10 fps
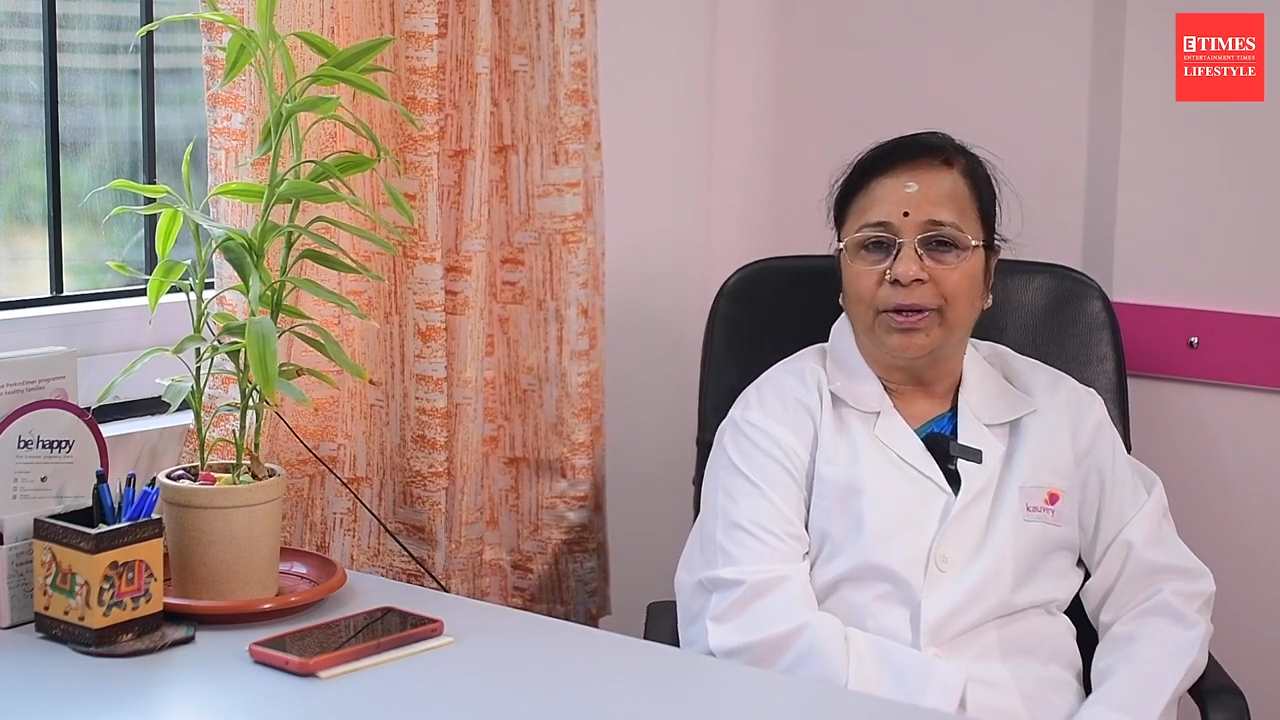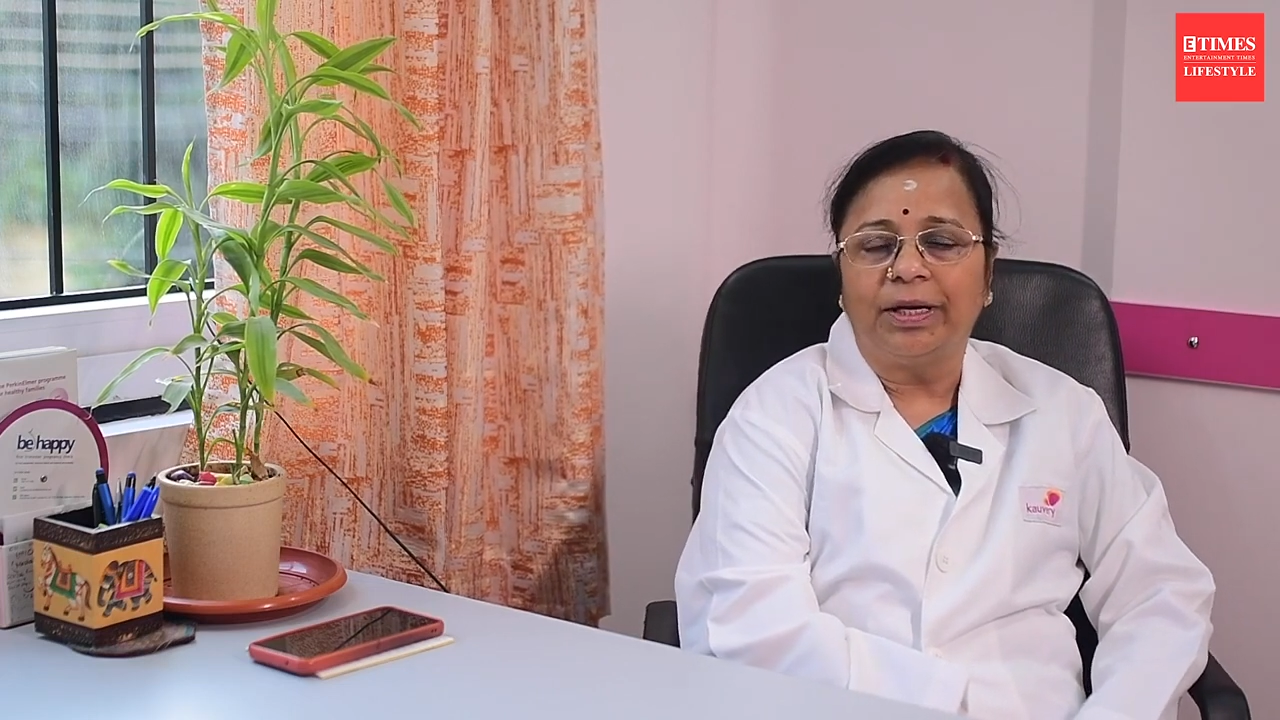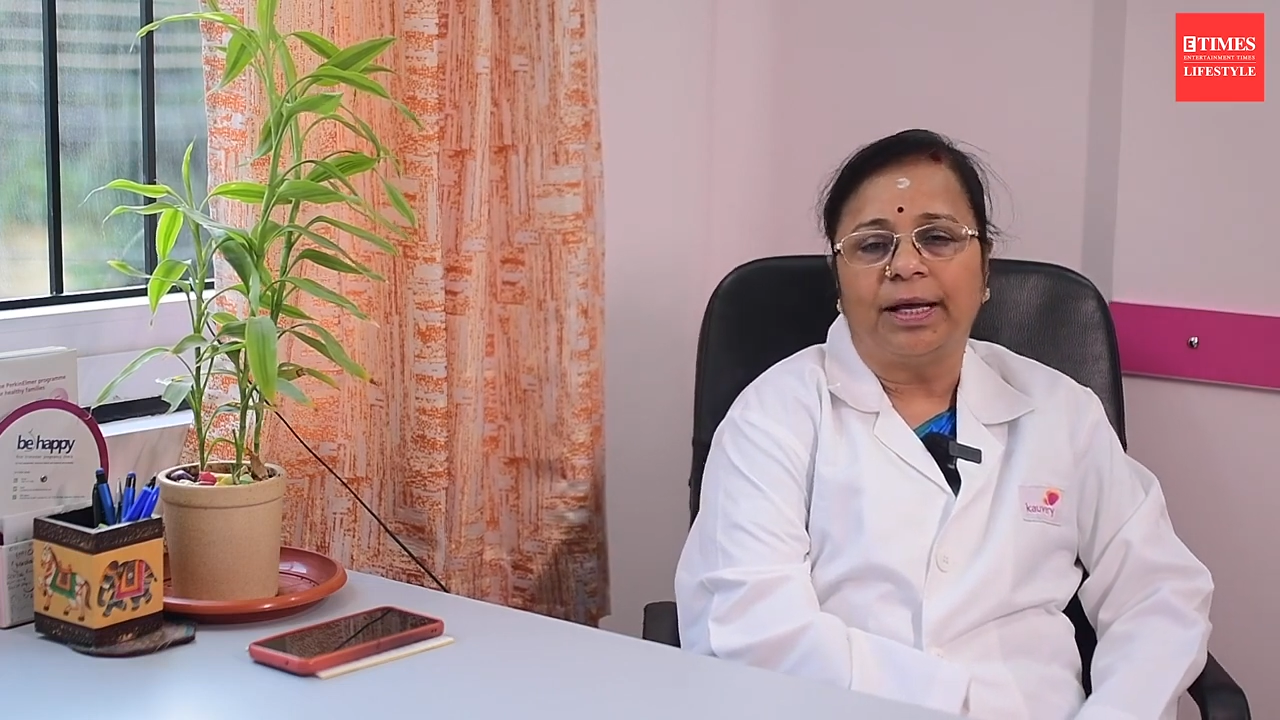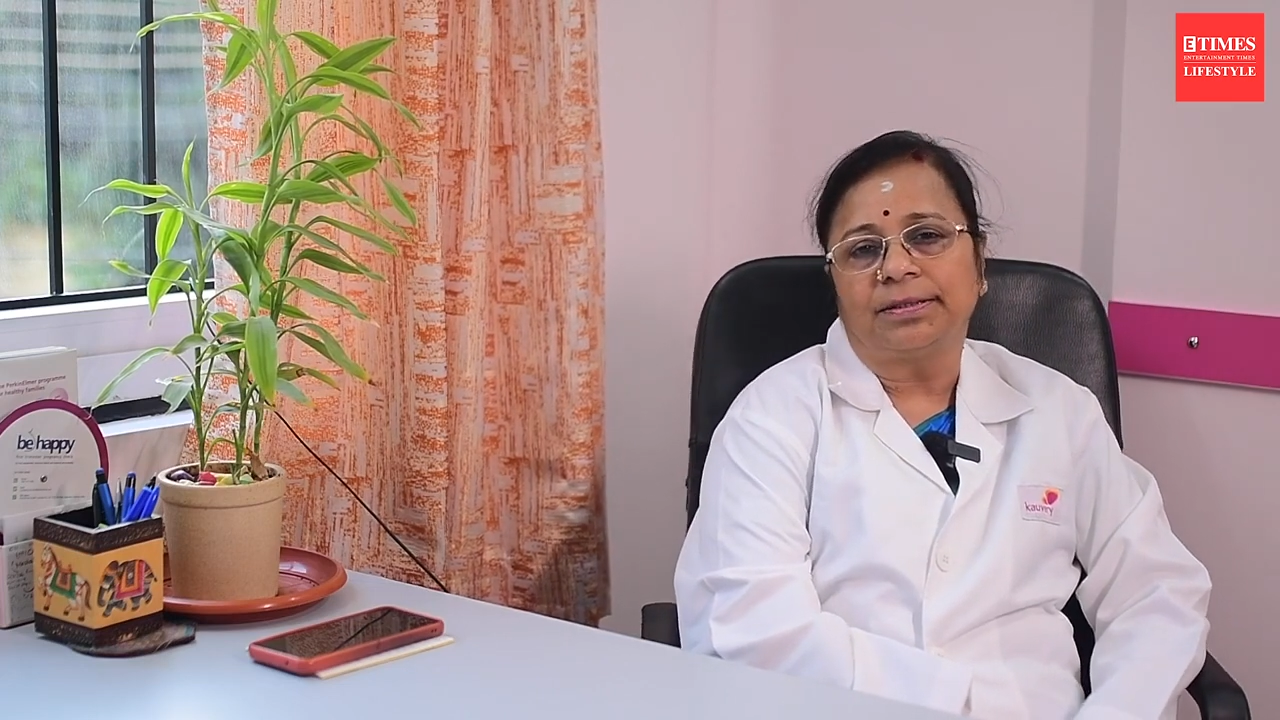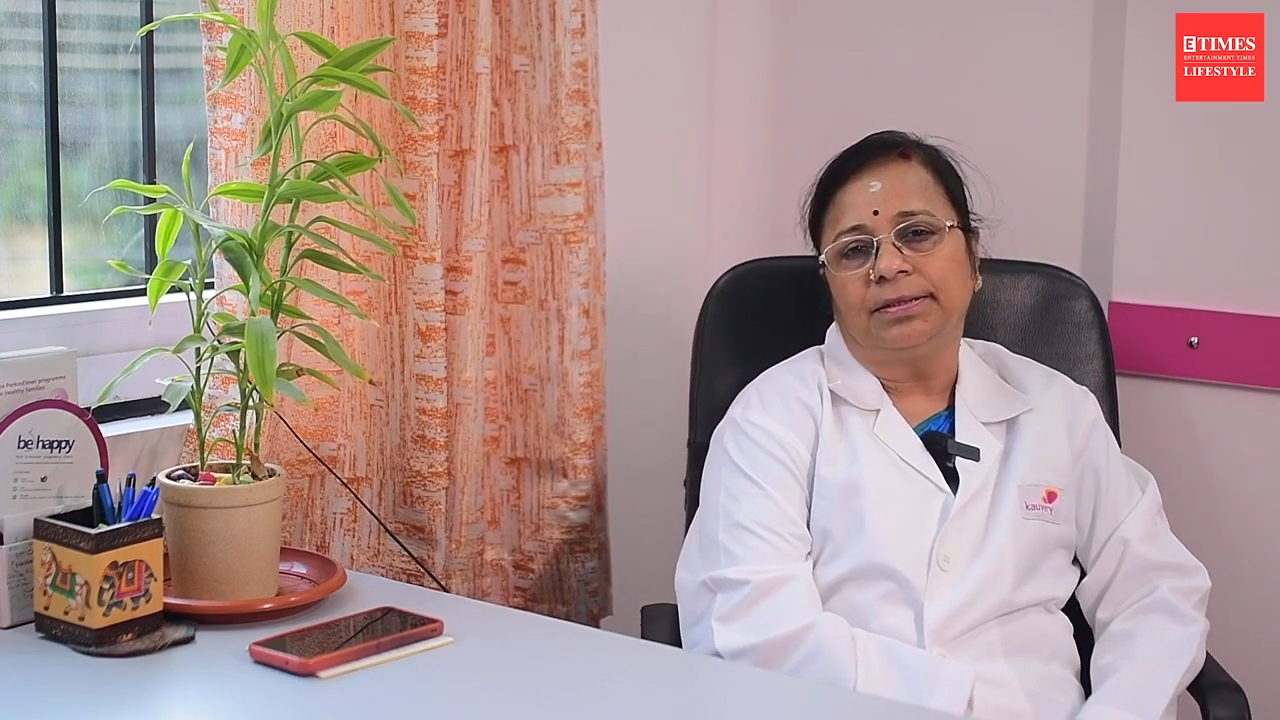
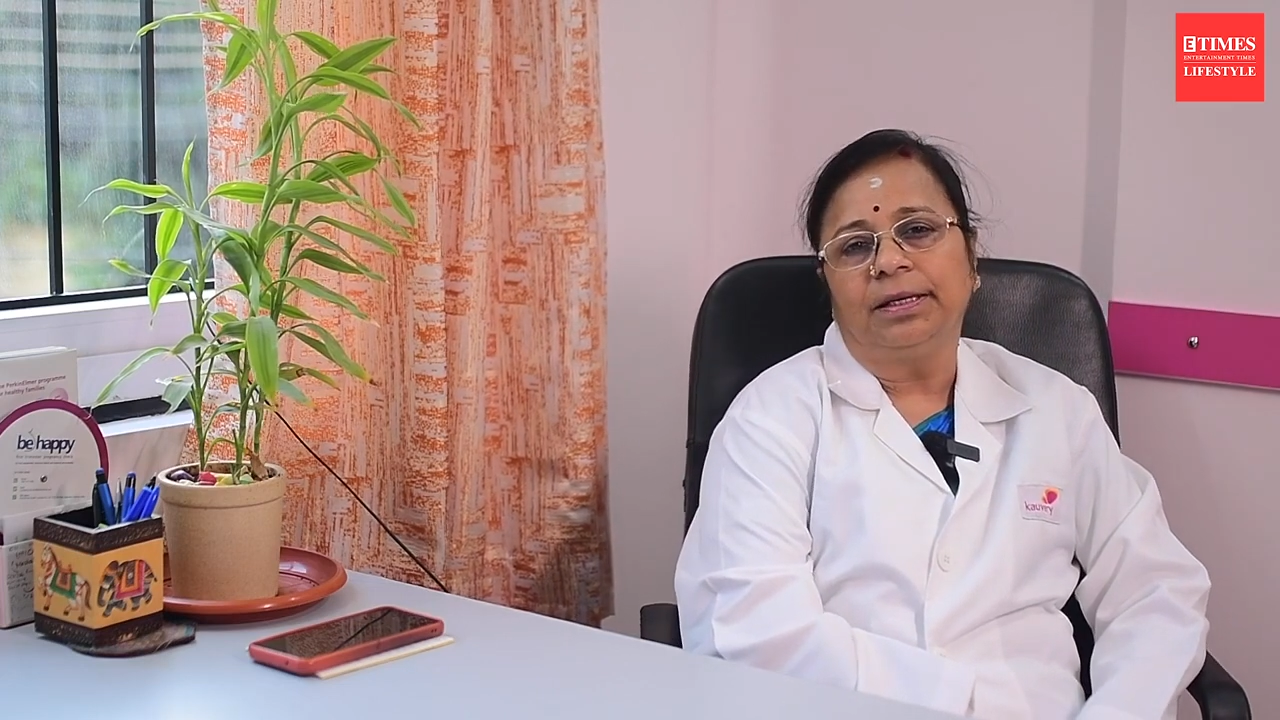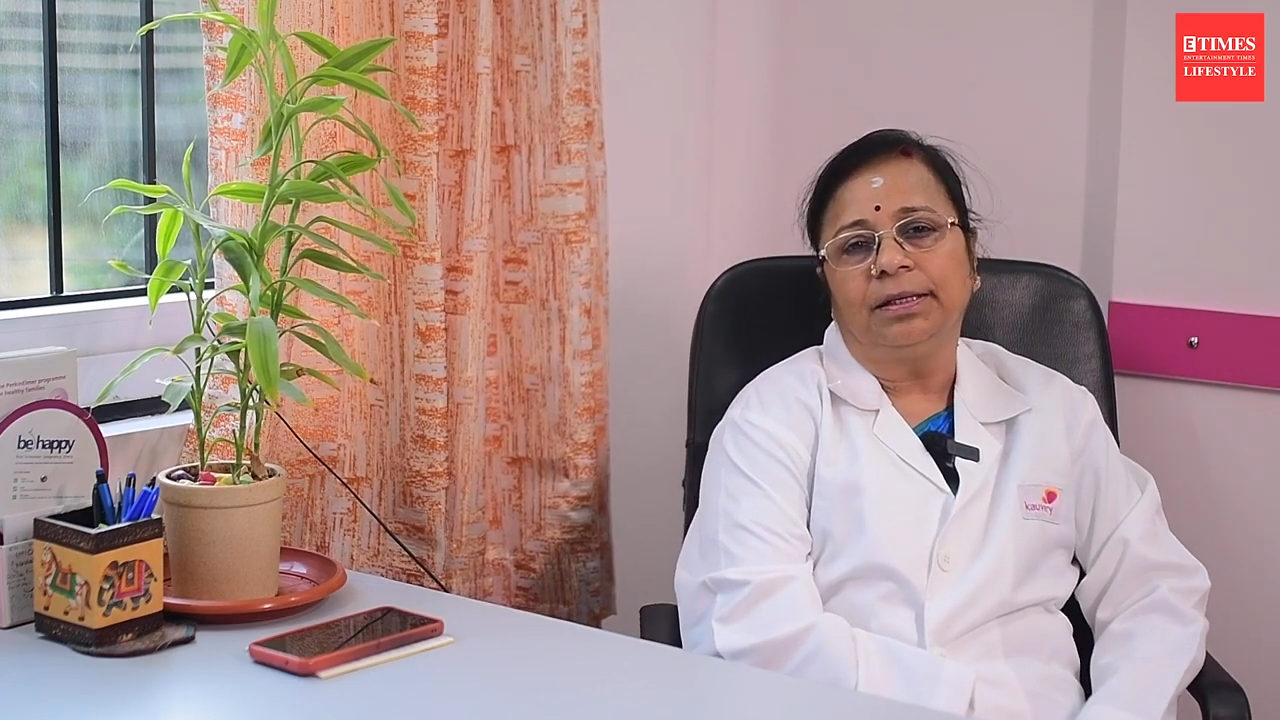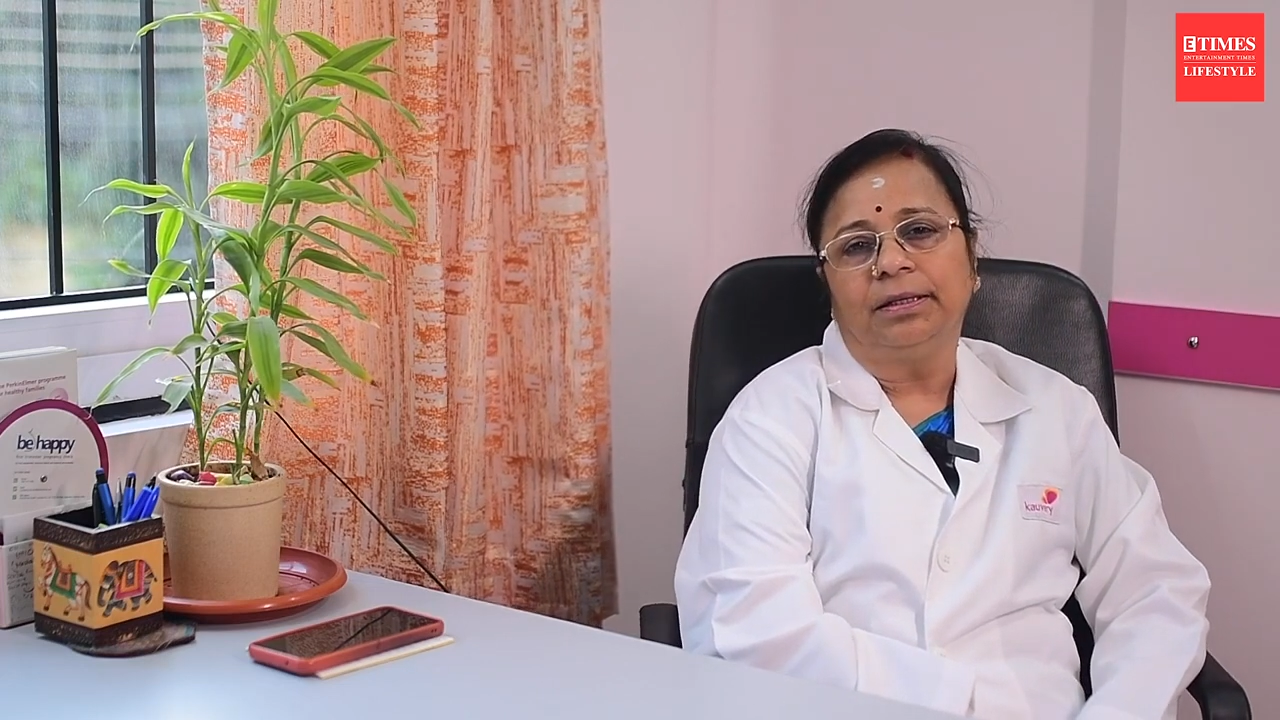well as the